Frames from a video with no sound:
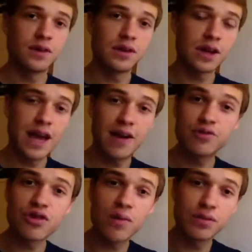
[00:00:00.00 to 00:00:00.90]
you're going to
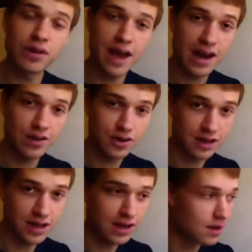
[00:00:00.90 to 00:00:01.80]
have trouble
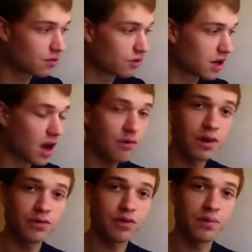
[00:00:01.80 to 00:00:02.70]
actually
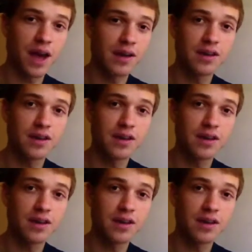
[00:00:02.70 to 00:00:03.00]
recovering from that.